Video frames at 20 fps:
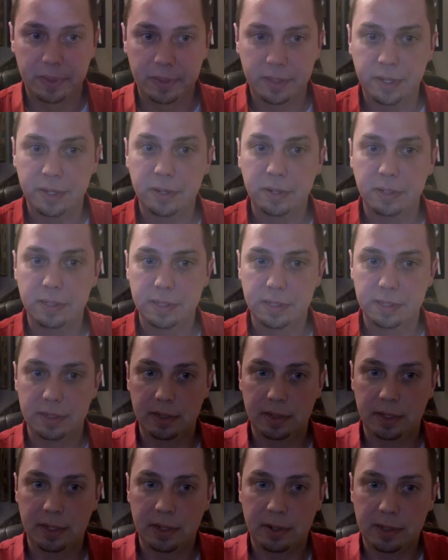The
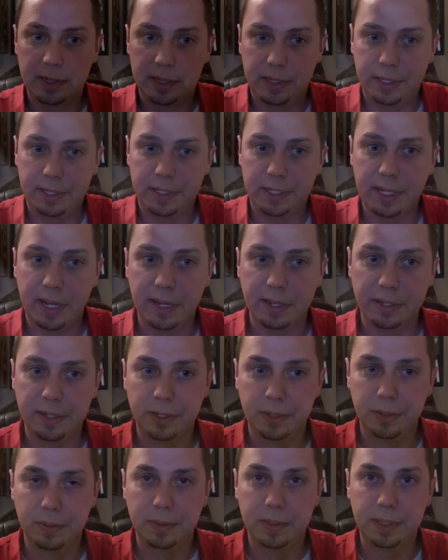nurse said
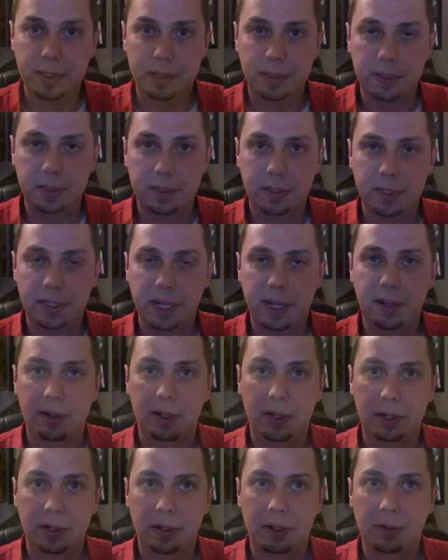to
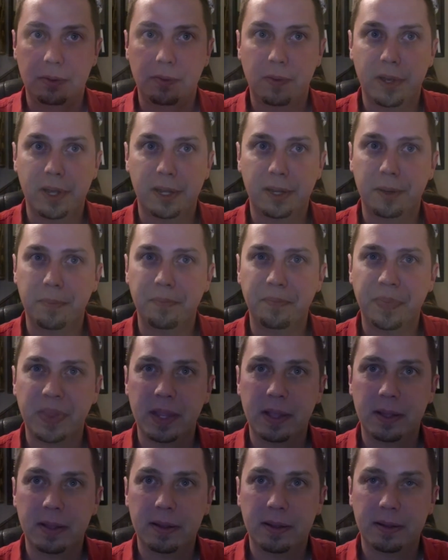tell her when,
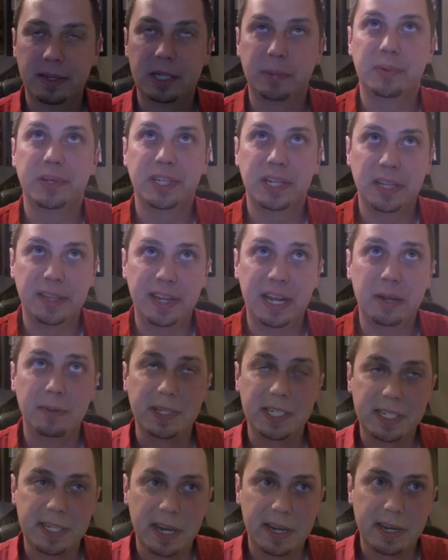so pretend that I
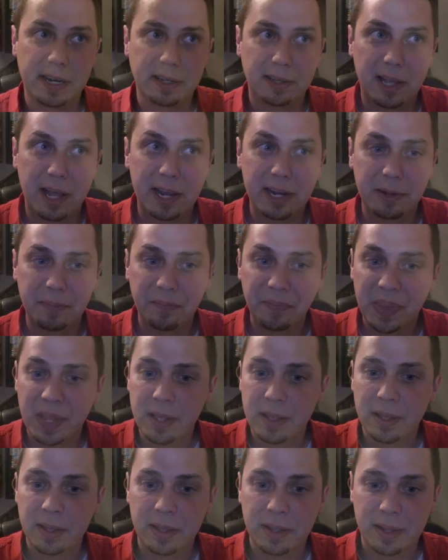was standing in line
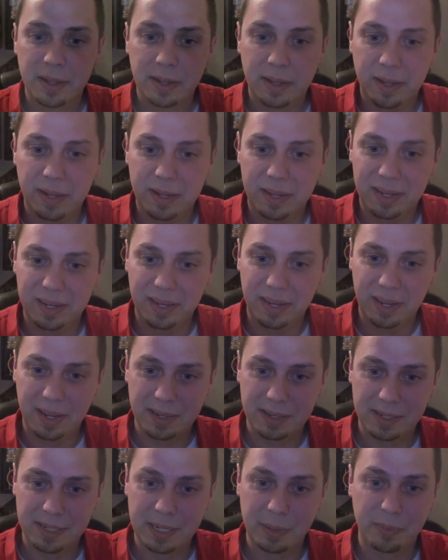
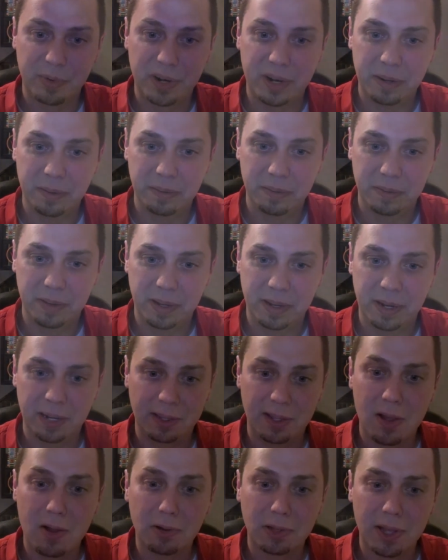somewhere in
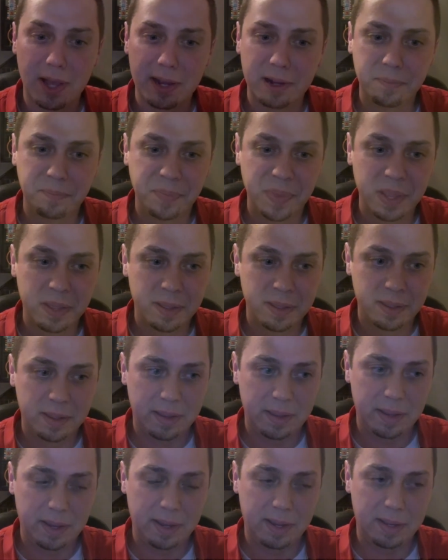a long line,
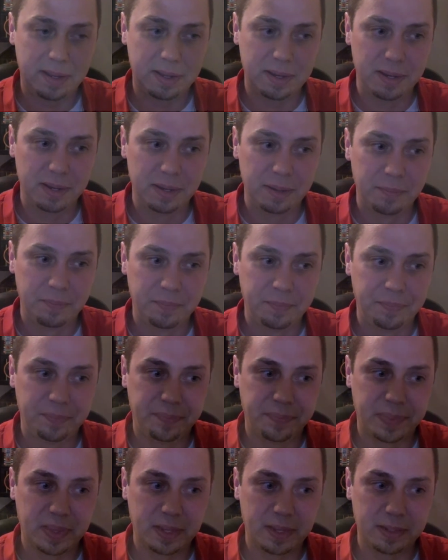and
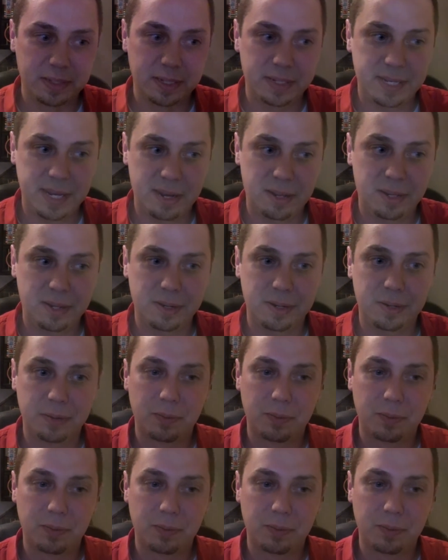to tell her